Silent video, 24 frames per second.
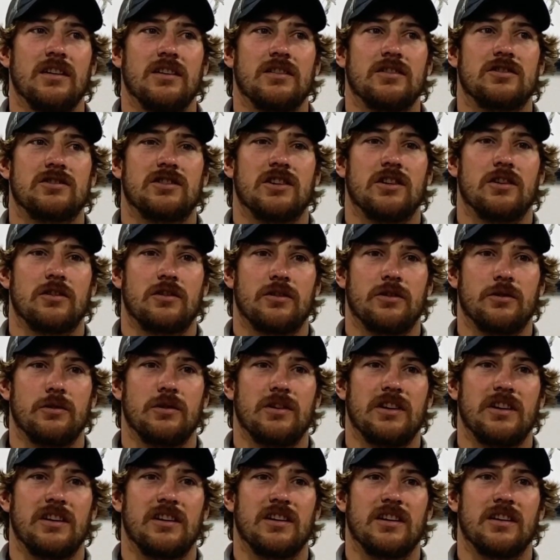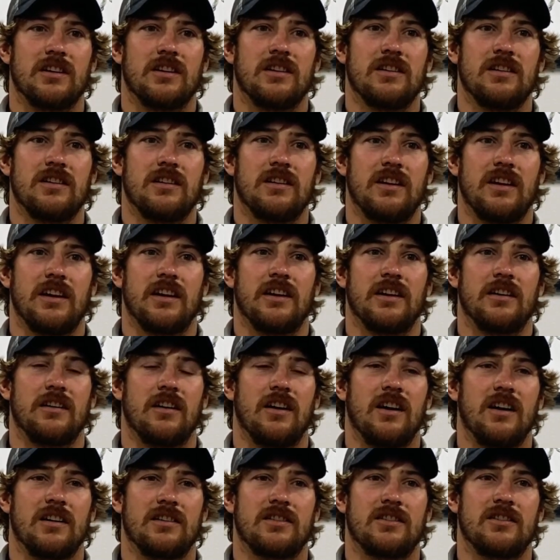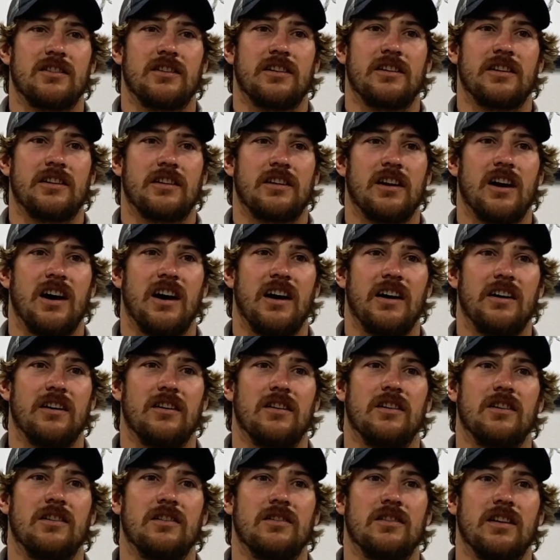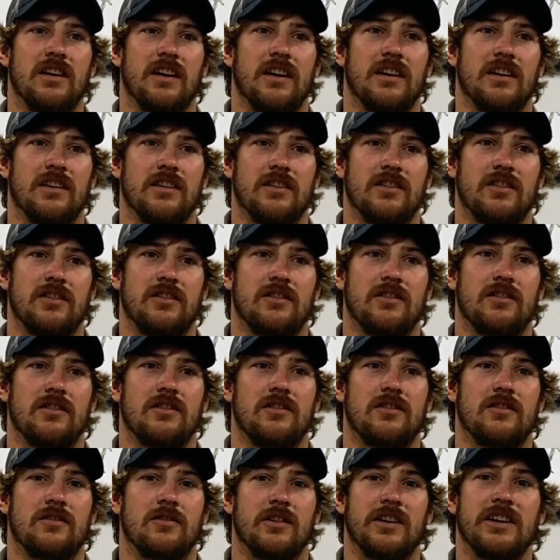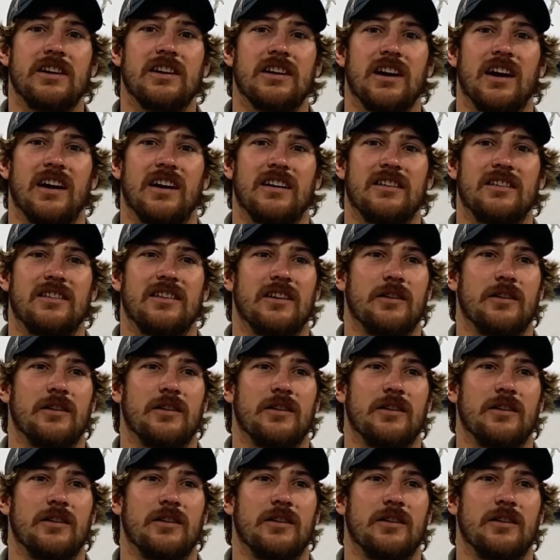trail crew leader, and Austin and Kyle as green guys.